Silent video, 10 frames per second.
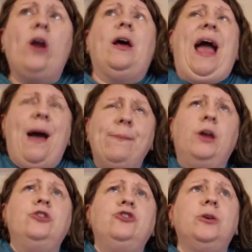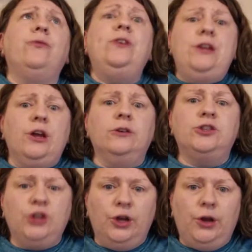And I am going to do a video
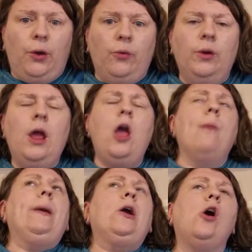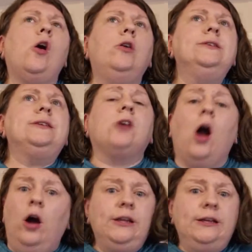soon, because
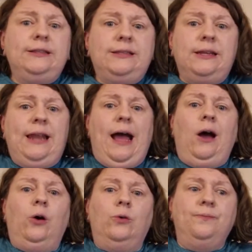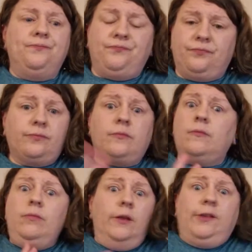Guardians now
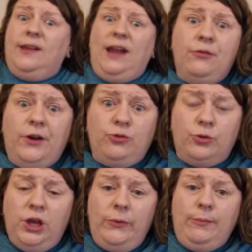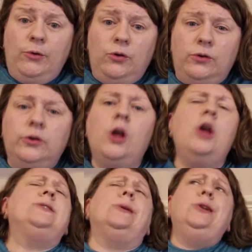doesn't have a virtual queue anymore,
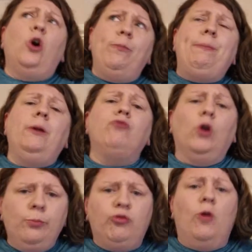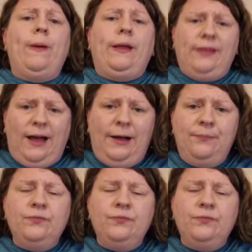so a lot of people are rope dropping that,